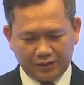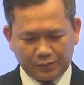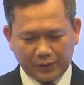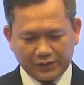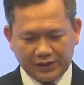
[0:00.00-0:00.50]

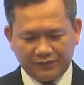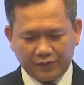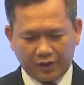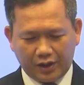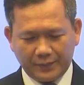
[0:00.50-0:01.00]
especially
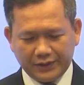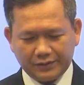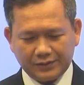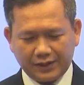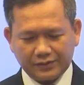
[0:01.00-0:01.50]
for
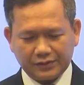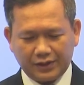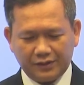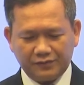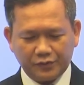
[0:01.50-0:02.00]
garments,
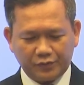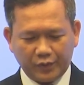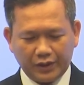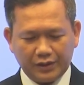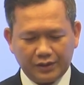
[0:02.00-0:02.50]
textile,
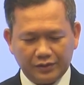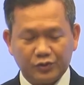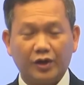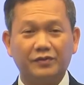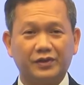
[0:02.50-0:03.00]
footwear, and
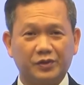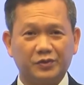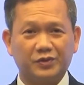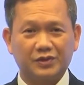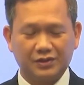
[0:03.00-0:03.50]
travel
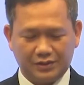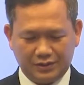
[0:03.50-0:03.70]
goods.